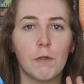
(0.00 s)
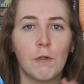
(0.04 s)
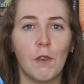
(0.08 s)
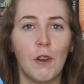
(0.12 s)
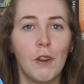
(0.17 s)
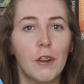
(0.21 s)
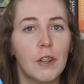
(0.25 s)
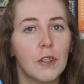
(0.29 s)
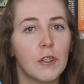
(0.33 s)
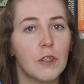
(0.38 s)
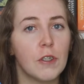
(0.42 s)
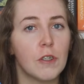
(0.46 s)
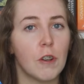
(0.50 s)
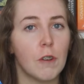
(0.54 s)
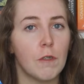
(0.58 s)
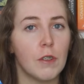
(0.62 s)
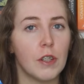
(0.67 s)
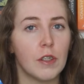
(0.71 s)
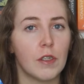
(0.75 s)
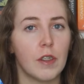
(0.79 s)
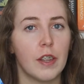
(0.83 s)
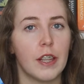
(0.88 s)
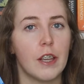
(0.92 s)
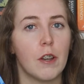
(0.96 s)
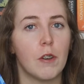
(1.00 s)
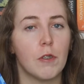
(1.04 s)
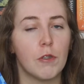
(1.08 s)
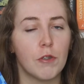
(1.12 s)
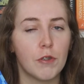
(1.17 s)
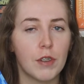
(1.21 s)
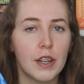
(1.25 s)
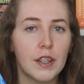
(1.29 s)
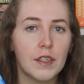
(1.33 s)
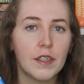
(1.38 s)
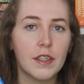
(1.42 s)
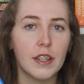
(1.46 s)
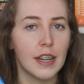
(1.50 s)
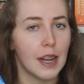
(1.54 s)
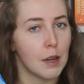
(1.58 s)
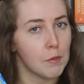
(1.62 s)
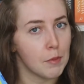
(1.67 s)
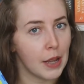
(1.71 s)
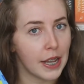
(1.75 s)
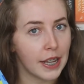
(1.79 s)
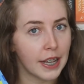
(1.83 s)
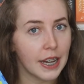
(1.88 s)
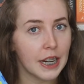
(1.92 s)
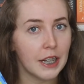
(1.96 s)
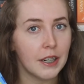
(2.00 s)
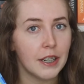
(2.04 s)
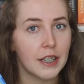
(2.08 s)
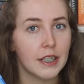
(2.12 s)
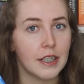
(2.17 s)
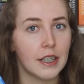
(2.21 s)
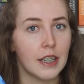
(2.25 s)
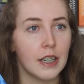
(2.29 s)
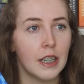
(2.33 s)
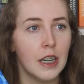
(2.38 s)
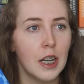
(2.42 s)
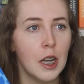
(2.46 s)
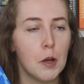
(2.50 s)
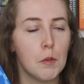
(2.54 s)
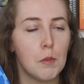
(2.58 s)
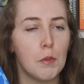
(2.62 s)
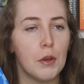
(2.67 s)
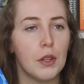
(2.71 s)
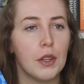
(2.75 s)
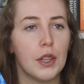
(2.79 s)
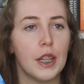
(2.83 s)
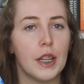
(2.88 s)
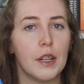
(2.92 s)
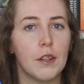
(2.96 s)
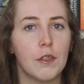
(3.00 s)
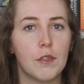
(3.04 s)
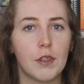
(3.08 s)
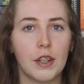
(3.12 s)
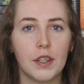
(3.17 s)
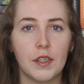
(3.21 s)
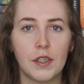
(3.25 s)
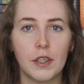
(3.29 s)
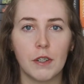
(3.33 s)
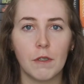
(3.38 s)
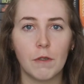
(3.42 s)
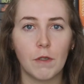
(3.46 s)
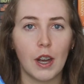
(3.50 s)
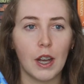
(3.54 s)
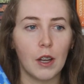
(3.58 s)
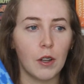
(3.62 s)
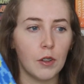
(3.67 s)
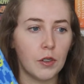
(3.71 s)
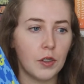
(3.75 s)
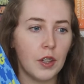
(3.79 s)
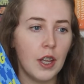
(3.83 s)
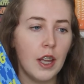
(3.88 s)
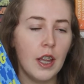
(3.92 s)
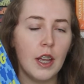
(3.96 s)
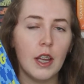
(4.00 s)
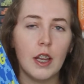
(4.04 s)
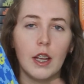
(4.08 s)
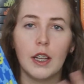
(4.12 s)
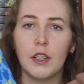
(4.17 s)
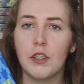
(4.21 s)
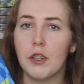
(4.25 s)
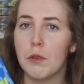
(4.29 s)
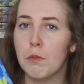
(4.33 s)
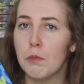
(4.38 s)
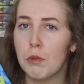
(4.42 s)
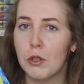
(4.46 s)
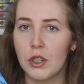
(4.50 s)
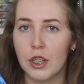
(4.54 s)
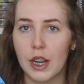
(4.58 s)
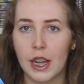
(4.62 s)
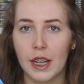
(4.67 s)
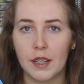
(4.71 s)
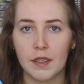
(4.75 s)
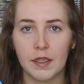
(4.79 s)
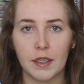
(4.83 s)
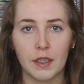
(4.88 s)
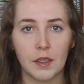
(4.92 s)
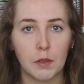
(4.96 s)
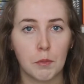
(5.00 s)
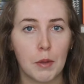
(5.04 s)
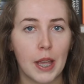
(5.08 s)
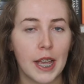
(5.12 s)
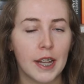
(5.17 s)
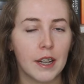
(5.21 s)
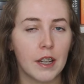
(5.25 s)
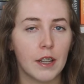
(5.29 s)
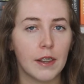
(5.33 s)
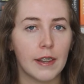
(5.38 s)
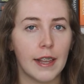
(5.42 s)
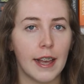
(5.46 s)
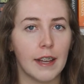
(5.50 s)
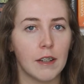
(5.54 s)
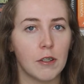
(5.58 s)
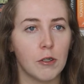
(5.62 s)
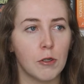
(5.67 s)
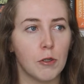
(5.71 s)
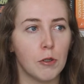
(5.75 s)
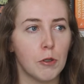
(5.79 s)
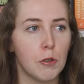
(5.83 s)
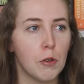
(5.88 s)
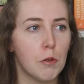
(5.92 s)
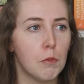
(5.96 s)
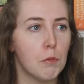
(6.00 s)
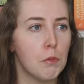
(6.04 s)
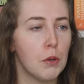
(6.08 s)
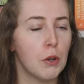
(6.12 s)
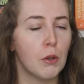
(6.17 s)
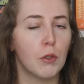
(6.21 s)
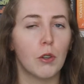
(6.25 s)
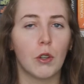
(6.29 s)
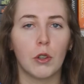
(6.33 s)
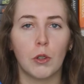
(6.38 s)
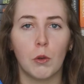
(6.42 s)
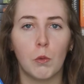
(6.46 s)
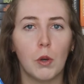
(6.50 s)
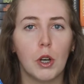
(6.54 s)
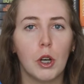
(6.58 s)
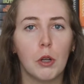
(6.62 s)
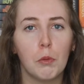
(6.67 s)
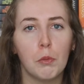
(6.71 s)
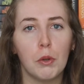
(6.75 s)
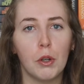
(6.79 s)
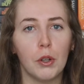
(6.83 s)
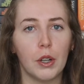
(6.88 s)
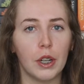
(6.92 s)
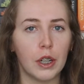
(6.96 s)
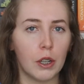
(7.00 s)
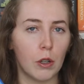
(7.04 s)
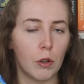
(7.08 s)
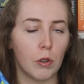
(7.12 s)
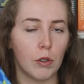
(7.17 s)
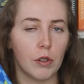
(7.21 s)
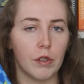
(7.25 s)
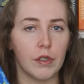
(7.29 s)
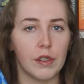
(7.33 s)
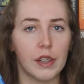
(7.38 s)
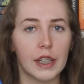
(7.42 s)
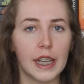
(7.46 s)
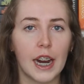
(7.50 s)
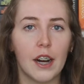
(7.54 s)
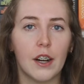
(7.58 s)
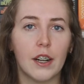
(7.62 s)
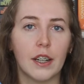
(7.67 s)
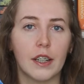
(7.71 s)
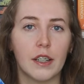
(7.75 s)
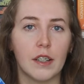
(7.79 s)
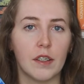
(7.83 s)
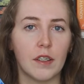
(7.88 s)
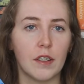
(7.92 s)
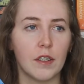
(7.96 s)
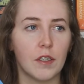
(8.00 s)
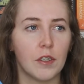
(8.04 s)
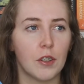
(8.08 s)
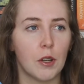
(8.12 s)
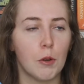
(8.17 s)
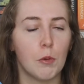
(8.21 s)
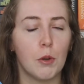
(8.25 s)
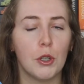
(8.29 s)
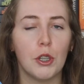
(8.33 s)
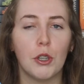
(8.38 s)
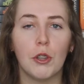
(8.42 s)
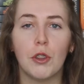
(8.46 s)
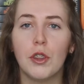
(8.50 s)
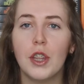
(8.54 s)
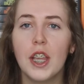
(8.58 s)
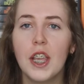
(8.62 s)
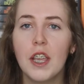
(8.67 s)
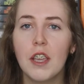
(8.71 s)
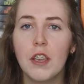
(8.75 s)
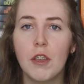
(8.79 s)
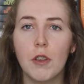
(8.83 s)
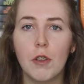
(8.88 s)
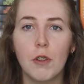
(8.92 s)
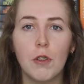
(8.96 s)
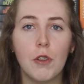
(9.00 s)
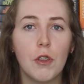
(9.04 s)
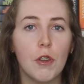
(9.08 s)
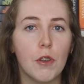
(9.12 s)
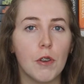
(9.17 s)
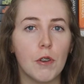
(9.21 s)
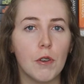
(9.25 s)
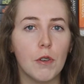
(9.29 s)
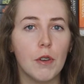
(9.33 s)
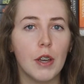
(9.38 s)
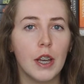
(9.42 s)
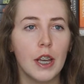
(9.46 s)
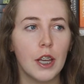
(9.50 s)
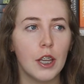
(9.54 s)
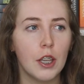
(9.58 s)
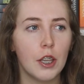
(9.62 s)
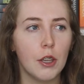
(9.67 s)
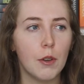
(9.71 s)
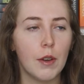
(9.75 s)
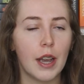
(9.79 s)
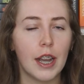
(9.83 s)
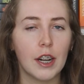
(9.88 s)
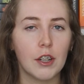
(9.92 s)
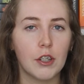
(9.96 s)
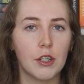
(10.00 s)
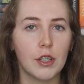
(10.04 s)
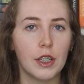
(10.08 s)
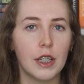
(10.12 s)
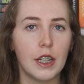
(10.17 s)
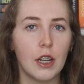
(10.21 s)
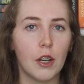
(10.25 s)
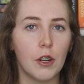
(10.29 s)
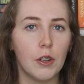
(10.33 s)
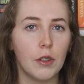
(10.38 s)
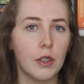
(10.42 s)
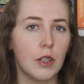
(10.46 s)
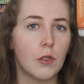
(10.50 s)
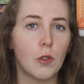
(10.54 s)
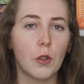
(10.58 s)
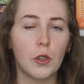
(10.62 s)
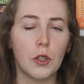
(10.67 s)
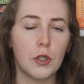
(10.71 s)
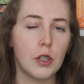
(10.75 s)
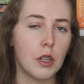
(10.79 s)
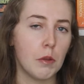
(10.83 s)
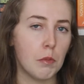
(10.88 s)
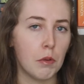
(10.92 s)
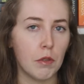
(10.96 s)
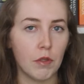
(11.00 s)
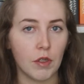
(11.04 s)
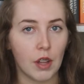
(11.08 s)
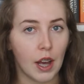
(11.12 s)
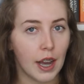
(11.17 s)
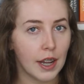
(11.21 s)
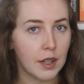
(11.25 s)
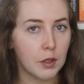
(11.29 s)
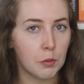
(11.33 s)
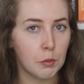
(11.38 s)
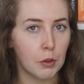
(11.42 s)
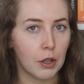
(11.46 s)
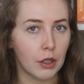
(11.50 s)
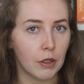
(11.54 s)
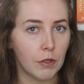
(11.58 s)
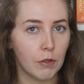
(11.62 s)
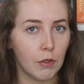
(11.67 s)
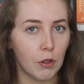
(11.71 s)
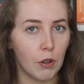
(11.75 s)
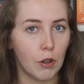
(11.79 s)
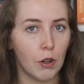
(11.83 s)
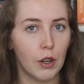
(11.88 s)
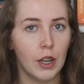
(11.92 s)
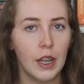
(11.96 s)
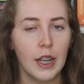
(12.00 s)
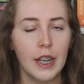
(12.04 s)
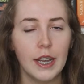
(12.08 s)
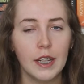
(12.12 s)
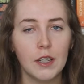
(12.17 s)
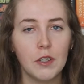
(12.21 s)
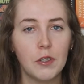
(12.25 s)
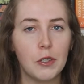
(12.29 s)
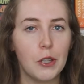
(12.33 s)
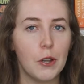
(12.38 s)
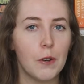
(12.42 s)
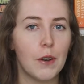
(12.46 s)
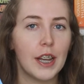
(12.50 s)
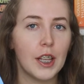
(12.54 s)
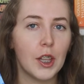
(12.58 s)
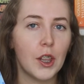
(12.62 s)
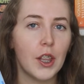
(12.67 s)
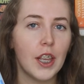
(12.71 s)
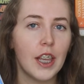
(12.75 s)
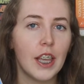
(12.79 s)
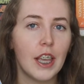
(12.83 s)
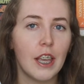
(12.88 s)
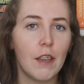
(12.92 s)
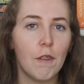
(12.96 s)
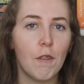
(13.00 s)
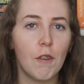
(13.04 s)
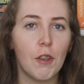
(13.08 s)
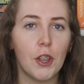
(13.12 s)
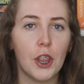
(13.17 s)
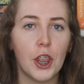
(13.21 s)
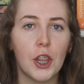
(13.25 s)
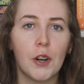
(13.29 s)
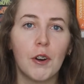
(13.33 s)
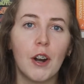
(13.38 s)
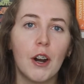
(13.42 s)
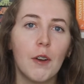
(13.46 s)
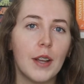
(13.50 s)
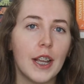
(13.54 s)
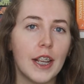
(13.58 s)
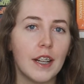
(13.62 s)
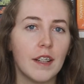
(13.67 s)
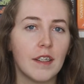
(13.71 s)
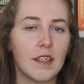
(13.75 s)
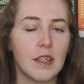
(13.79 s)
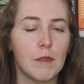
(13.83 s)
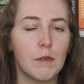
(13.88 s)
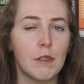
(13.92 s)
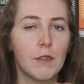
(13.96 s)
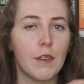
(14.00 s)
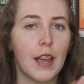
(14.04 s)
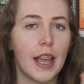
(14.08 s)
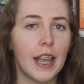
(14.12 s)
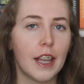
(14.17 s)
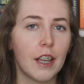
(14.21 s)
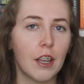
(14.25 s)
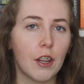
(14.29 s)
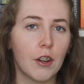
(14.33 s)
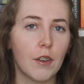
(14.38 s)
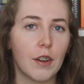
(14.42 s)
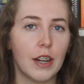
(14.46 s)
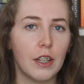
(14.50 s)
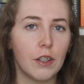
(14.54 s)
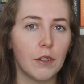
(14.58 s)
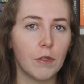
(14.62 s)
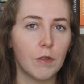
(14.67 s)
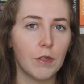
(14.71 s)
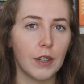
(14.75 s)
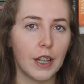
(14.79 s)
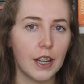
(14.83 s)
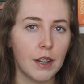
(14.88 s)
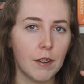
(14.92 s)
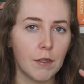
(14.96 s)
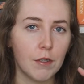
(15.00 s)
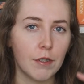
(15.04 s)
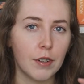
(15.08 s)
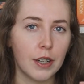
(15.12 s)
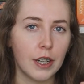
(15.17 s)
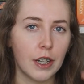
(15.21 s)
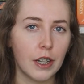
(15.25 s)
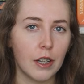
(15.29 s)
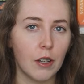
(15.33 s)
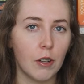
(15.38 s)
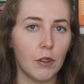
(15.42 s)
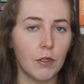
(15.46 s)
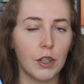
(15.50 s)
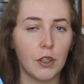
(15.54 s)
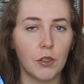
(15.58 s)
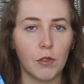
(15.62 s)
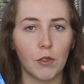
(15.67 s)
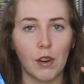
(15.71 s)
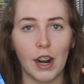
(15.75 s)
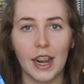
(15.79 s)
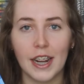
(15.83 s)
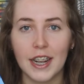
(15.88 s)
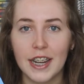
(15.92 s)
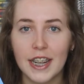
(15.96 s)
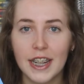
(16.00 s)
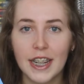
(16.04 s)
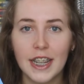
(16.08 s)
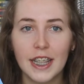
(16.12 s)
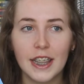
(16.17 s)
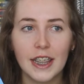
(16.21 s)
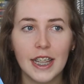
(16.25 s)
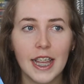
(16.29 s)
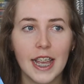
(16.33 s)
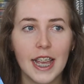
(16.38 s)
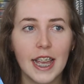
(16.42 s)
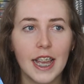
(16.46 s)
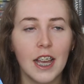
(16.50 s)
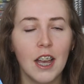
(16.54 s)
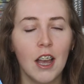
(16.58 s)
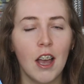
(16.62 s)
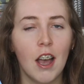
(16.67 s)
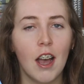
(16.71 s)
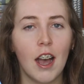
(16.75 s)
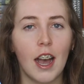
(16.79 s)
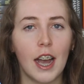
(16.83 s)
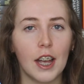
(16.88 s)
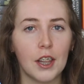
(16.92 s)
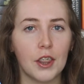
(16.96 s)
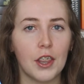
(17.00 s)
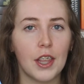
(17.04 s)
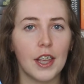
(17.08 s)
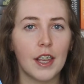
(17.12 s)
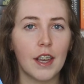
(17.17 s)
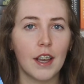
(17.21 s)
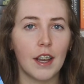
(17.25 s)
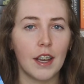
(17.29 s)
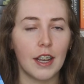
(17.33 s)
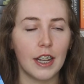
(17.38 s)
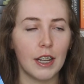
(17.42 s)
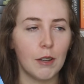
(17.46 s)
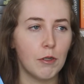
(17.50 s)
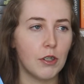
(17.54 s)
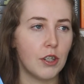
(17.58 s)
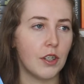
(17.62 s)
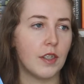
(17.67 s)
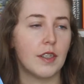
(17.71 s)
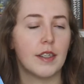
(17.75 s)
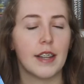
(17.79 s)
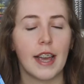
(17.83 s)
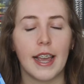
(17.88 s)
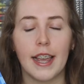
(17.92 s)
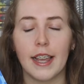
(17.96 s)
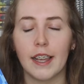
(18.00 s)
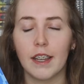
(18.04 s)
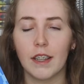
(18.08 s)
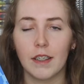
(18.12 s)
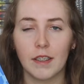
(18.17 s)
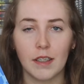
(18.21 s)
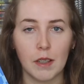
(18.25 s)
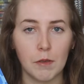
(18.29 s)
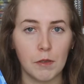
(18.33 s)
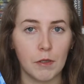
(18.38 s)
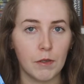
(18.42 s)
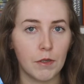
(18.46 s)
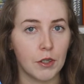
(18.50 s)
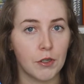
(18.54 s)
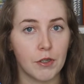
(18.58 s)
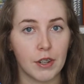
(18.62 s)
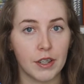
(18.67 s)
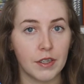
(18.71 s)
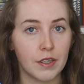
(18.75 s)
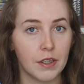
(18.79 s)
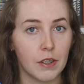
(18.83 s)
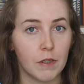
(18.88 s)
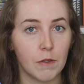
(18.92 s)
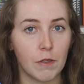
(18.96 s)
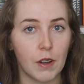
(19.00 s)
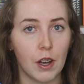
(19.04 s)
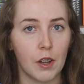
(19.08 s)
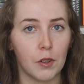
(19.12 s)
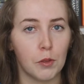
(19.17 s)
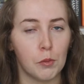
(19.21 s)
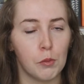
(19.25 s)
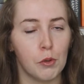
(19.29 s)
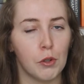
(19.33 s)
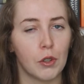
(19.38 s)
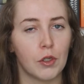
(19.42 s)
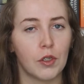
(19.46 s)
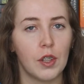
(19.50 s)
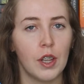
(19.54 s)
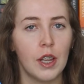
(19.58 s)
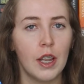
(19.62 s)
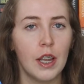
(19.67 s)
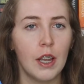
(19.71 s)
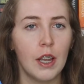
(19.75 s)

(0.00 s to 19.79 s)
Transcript: focuses obviously on Dresden, our main character, but then Dresden Files, Jim Butcher has expanded that to build on the world building and all of the characters. And so what you think you knew, you actually only saw the tip of the iceberg for. So I think if you throw in some of Hank Green's flavoring of his writing in there, I think it would just take some of the Dresden Files books,